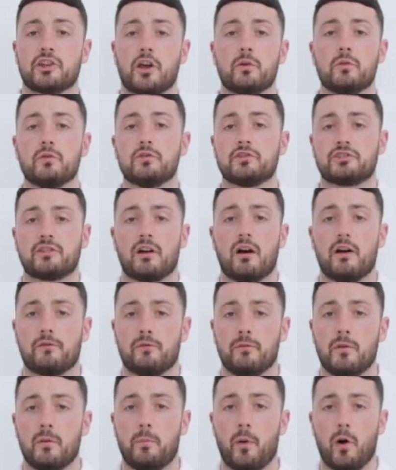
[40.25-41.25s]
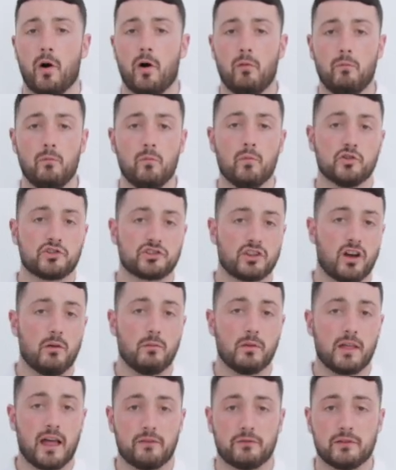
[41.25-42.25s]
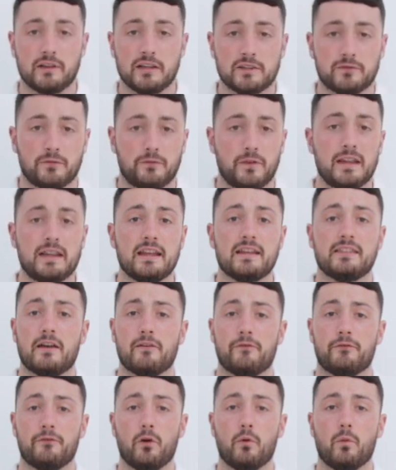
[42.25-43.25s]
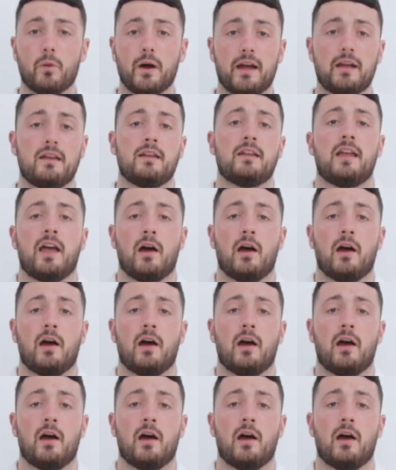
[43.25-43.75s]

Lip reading: So, starting from the bottom, we'll start with the athlete's feet and their footwear.